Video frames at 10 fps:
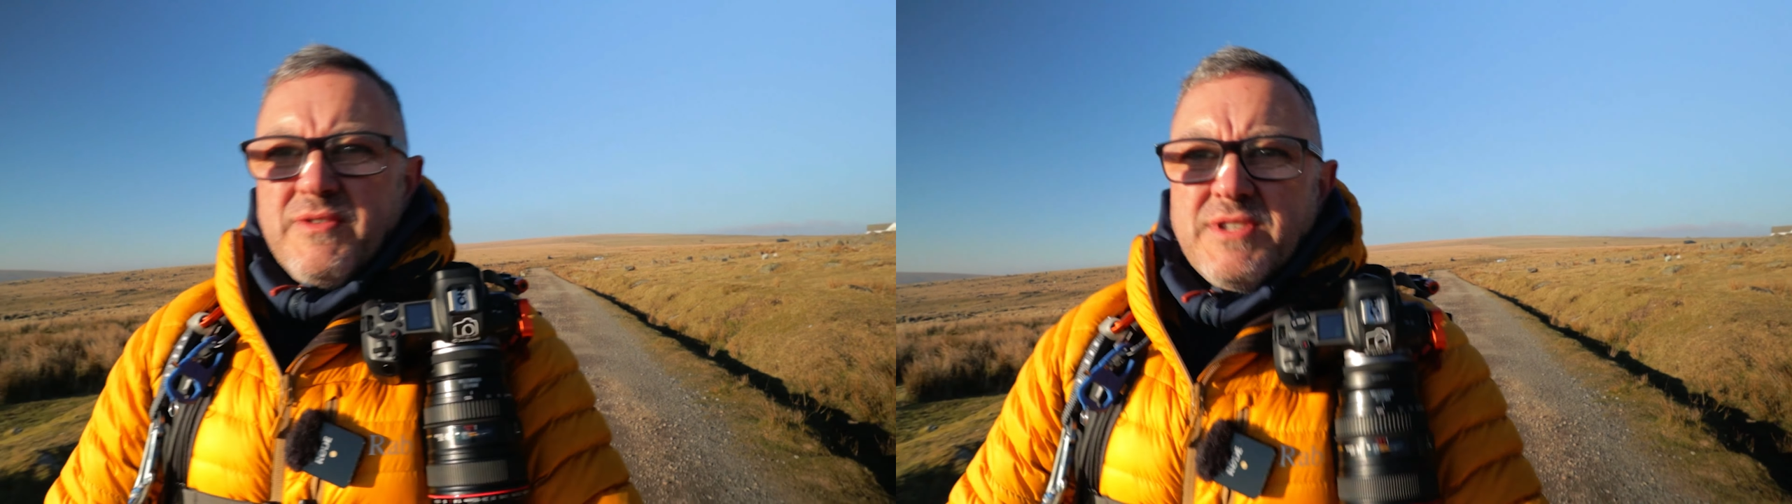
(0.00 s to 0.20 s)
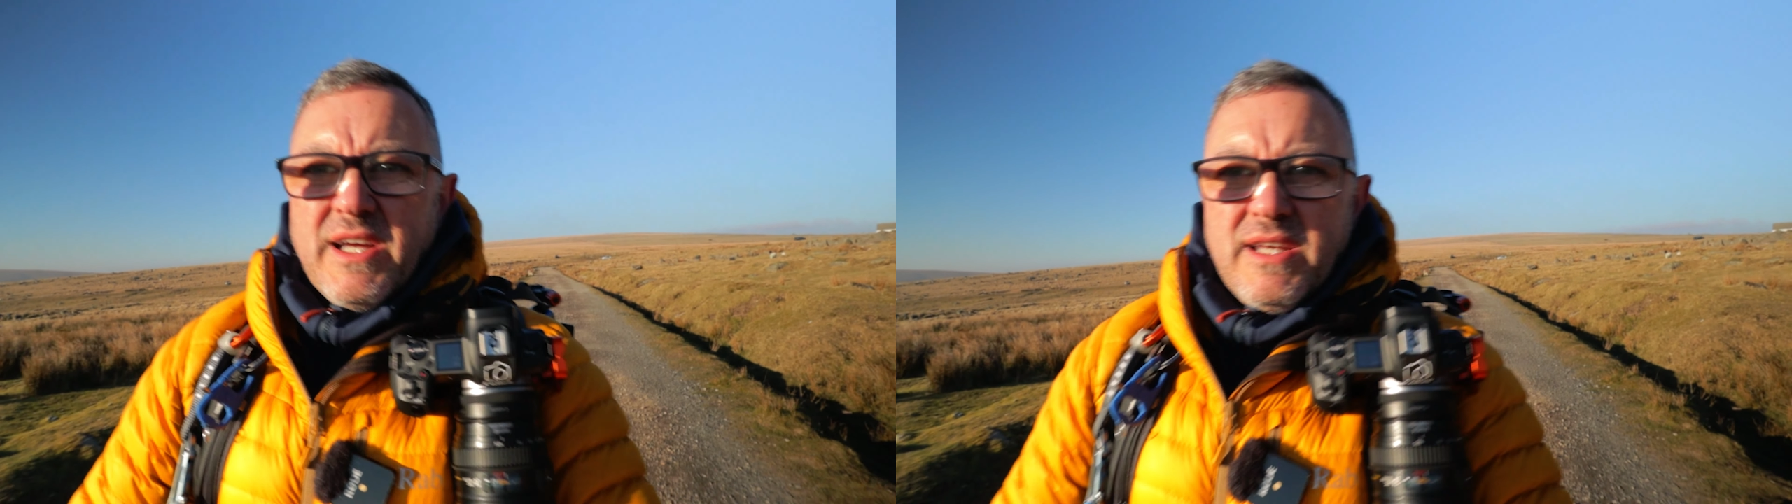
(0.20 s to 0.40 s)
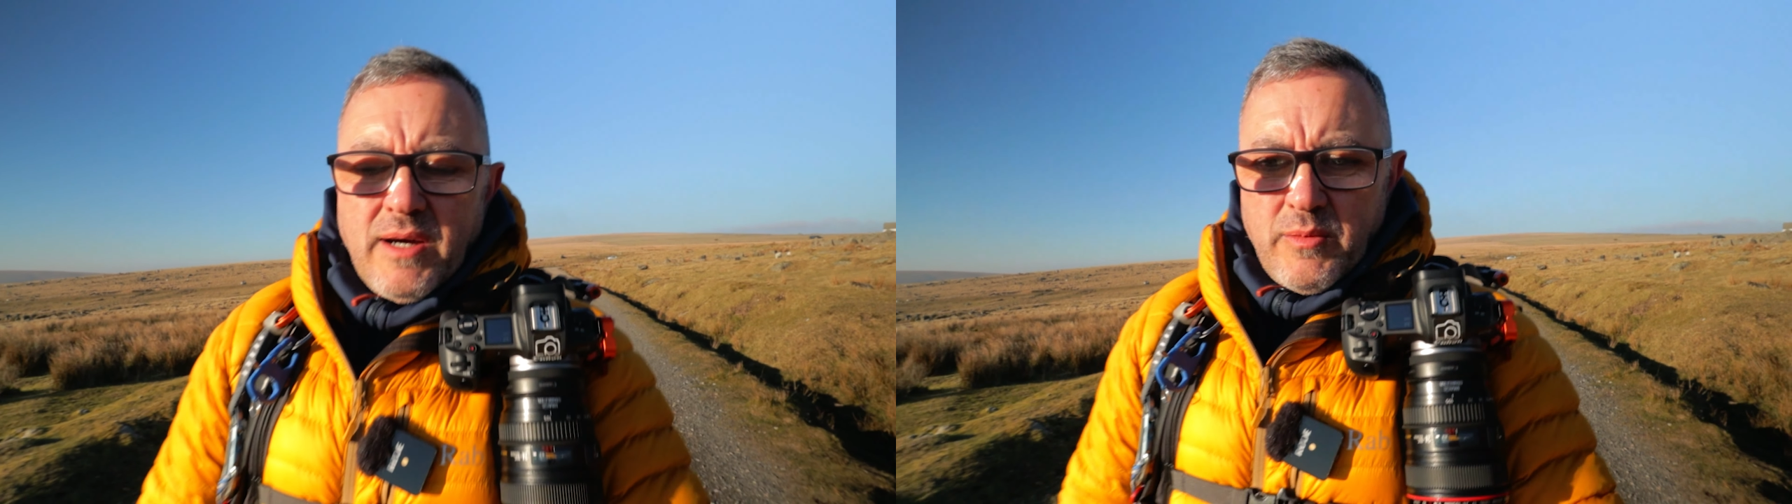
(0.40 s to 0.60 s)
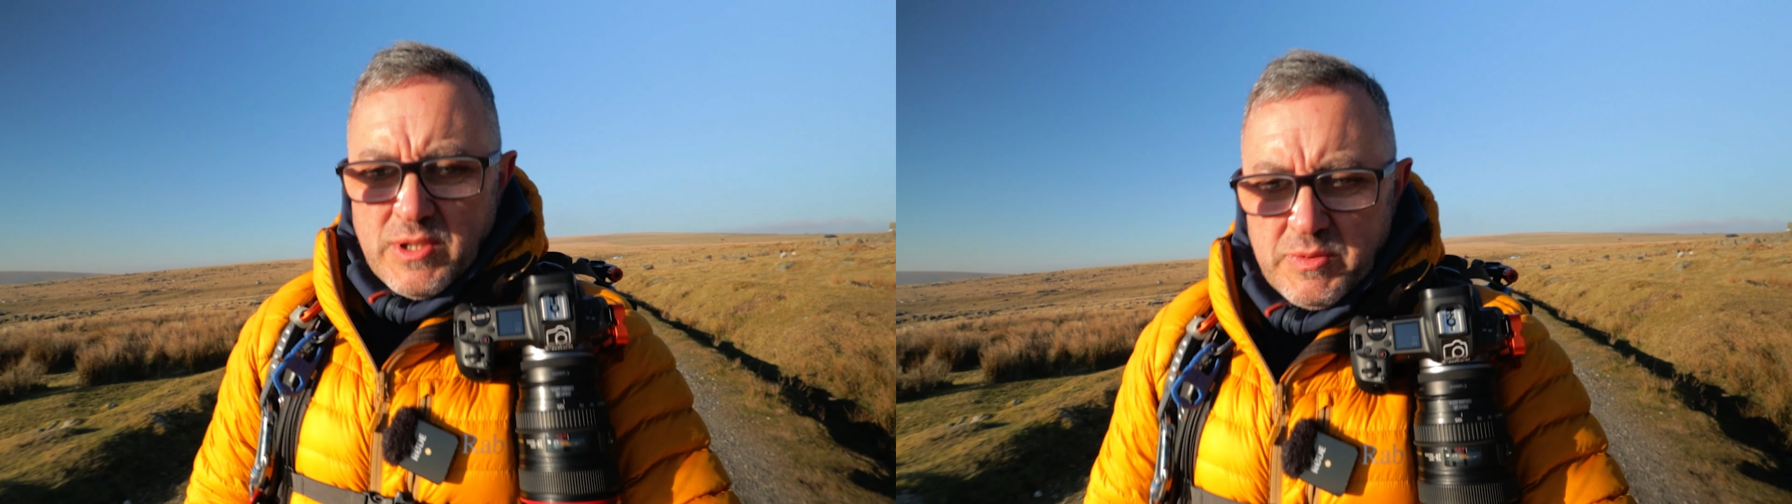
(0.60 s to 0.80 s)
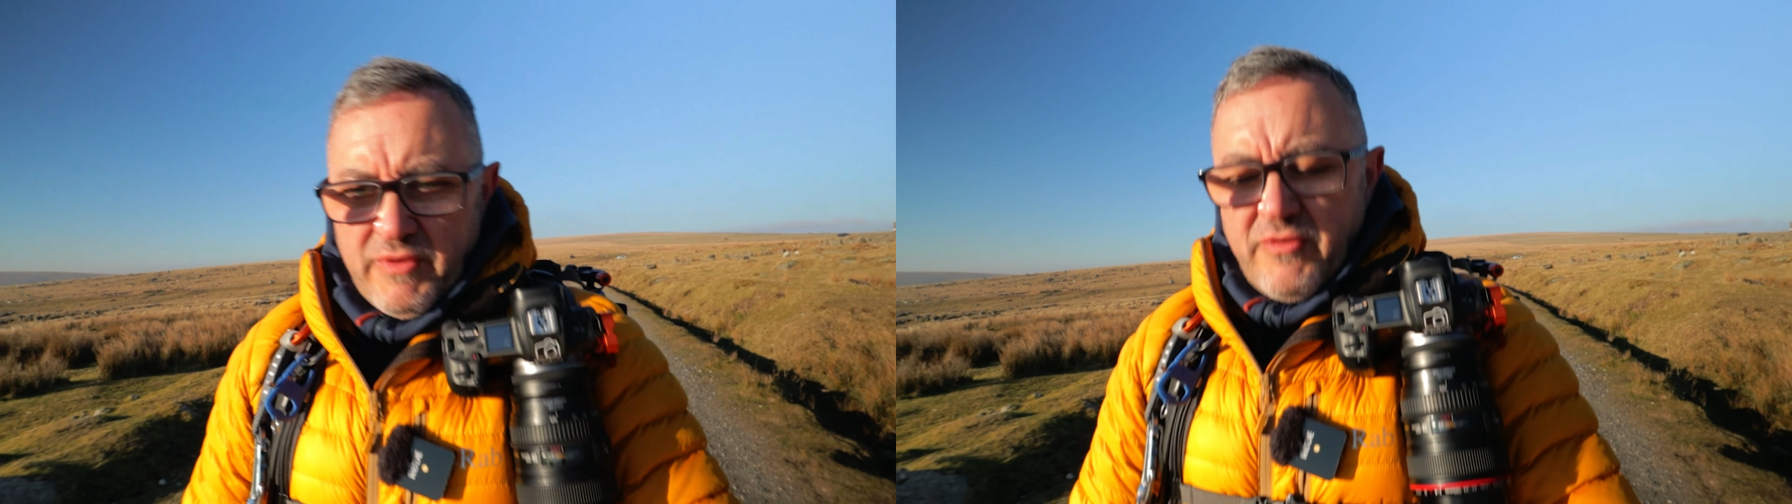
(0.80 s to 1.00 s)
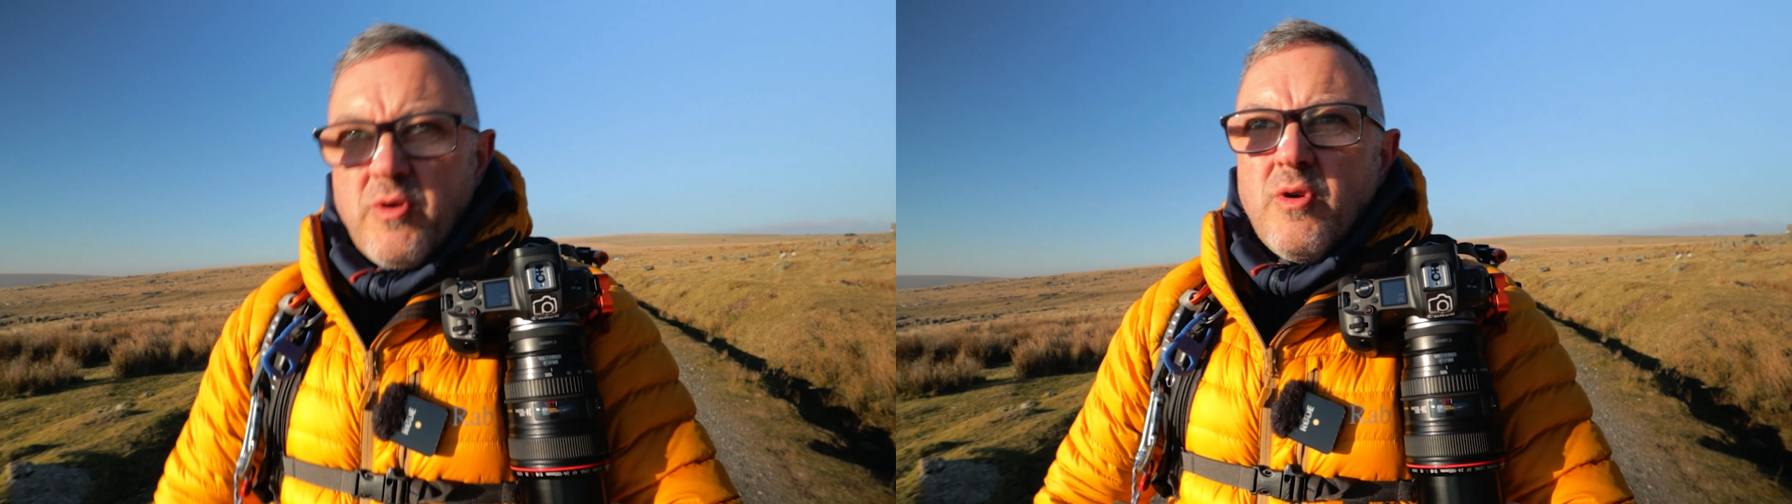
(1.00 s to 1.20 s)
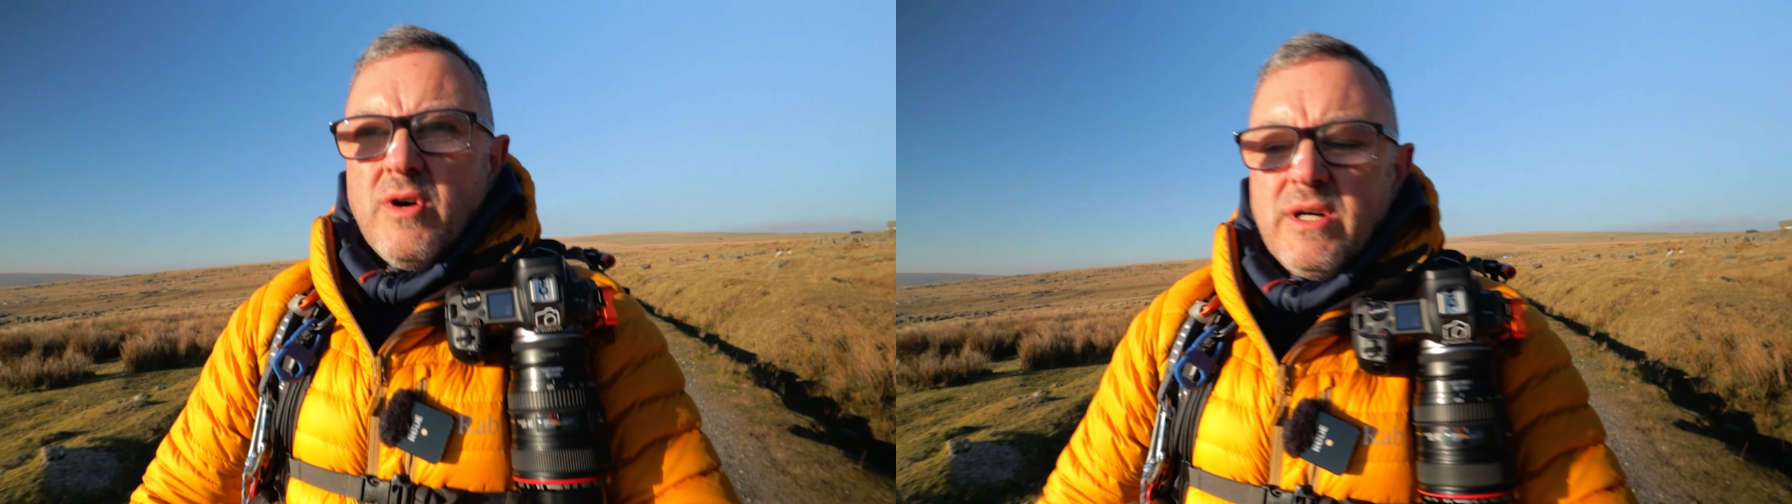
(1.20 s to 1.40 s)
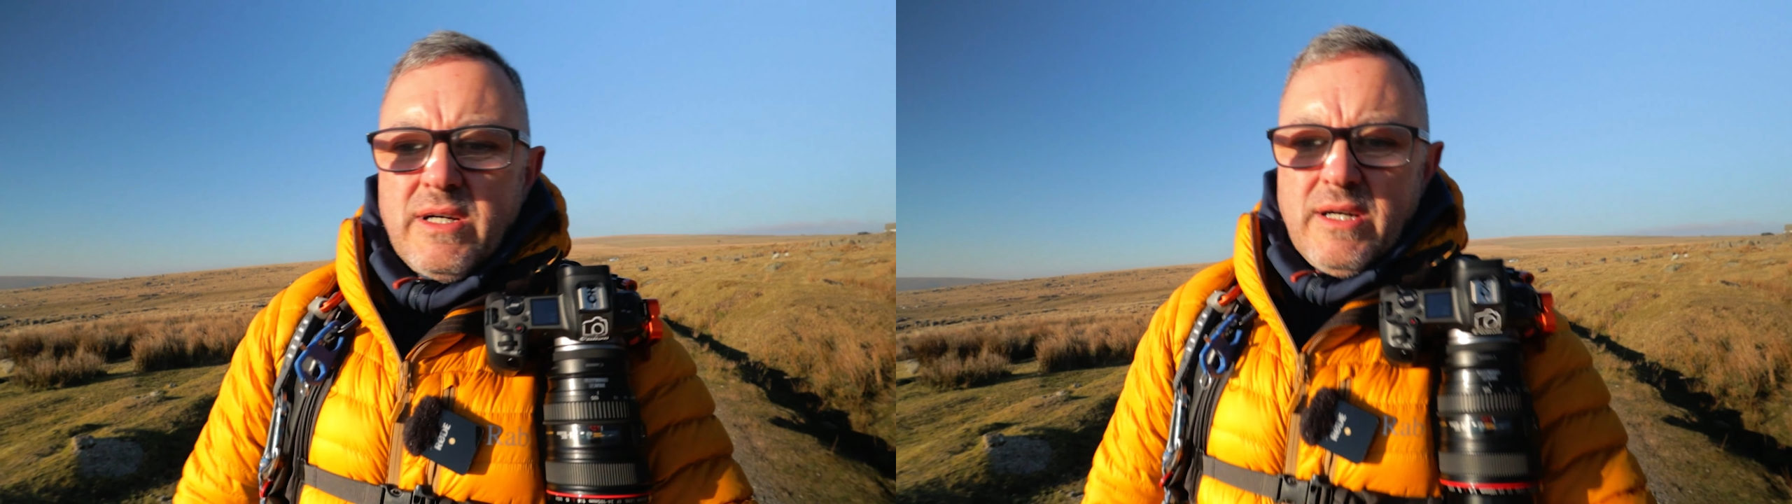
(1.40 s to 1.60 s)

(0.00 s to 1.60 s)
we've stayed at once before